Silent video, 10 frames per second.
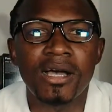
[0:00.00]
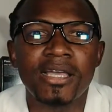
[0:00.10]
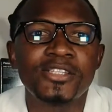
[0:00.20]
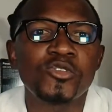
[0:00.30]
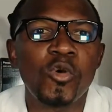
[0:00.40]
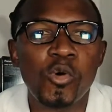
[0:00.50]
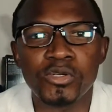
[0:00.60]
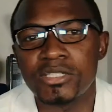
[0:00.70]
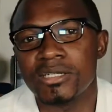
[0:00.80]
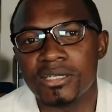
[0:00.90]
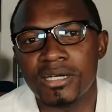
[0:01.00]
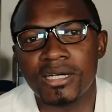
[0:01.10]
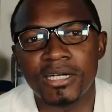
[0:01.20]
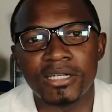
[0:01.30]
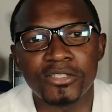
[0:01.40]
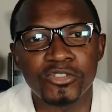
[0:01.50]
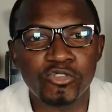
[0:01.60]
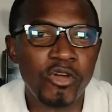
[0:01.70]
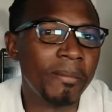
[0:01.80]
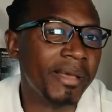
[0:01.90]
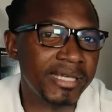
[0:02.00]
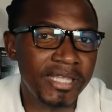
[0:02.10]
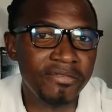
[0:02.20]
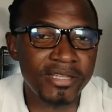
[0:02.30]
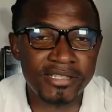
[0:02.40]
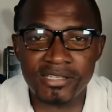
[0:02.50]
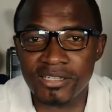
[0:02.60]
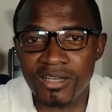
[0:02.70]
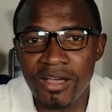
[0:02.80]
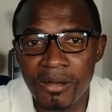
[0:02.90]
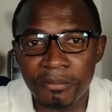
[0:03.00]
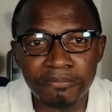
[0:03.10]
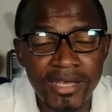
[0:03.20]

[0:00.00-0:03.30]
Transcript: It's called trackmydividends.com,